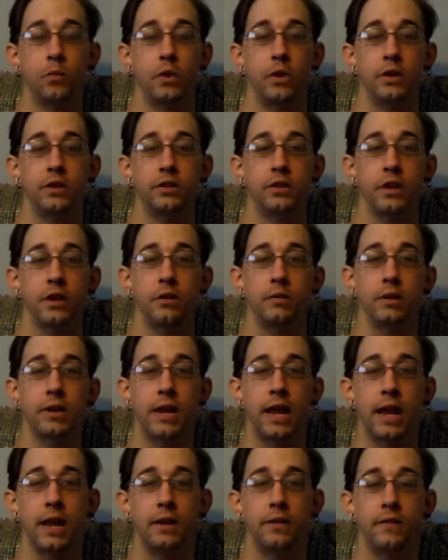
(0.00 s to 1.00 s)
was the
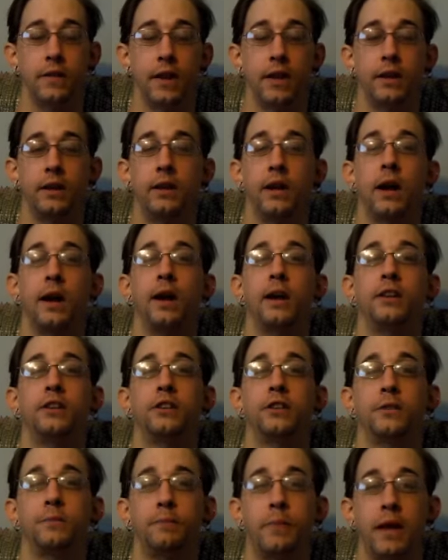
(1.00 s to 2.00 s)
hurricane that I
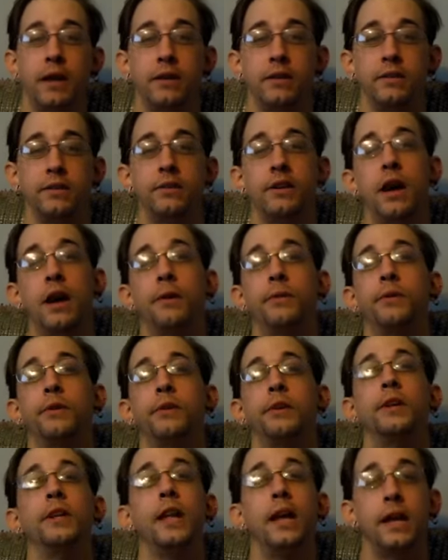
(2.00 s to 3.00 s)
spent out
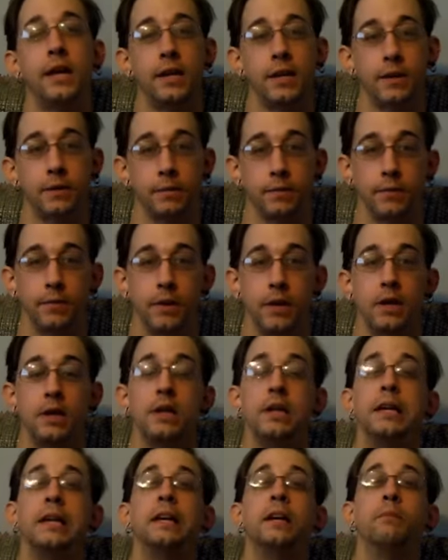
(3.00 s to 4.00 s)
on a lake
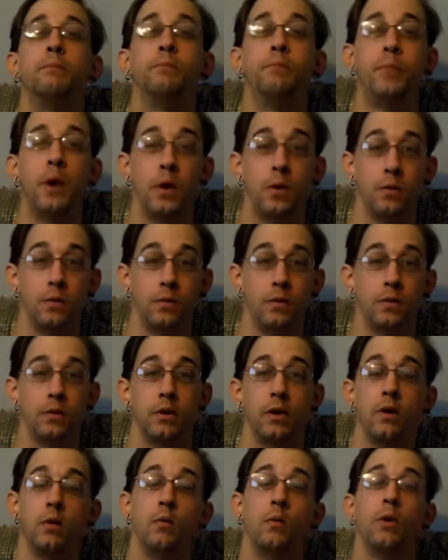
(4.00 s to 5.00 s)
in a boat.
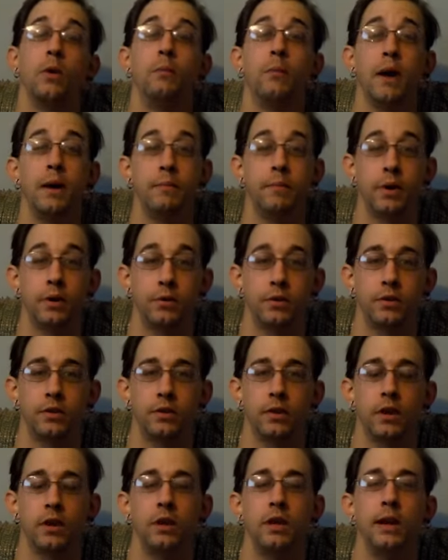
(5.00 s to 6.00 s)
One of my boats
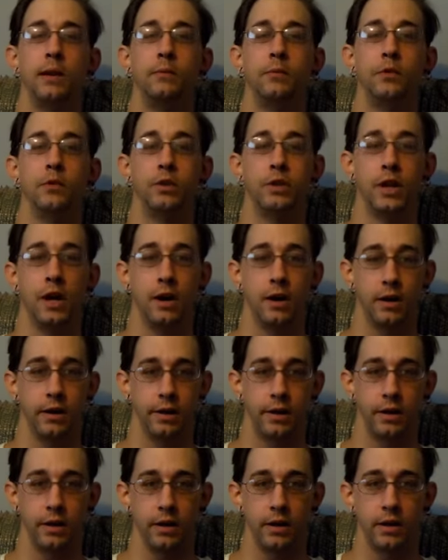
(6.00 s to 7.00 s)
named Godard.
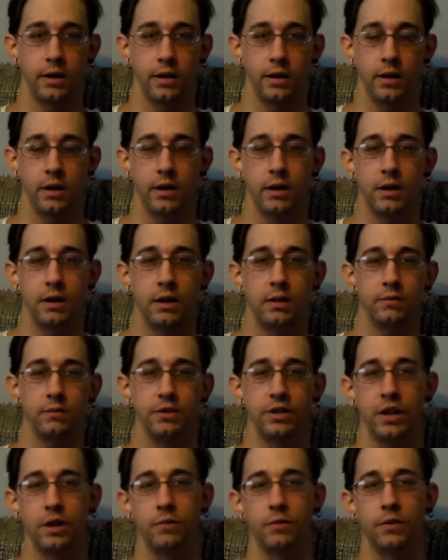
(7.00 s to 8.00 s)
I
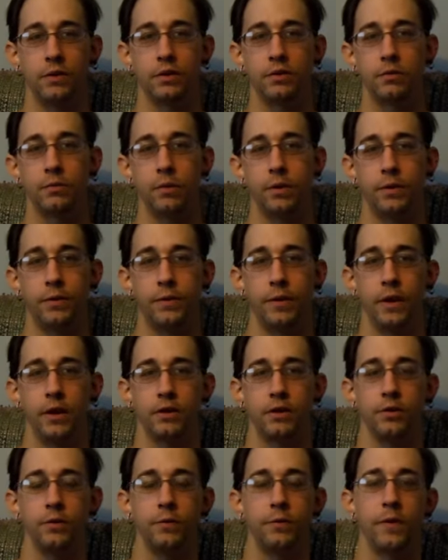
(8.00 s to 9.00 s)
was there with
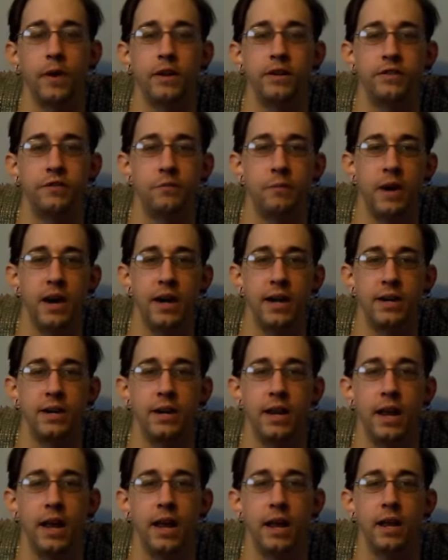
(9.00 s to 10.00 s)
two friends of
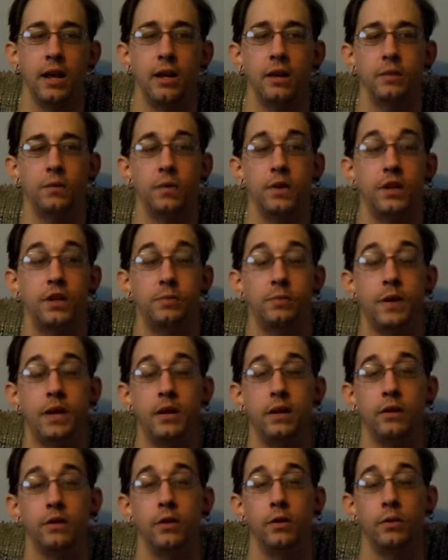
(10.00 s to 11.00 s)
mine, and we
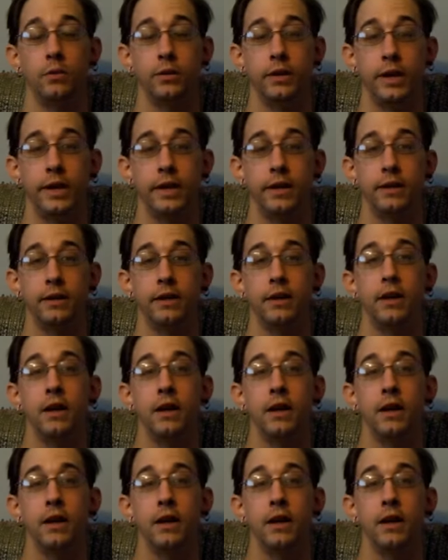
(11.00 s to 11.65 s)
spent the whole night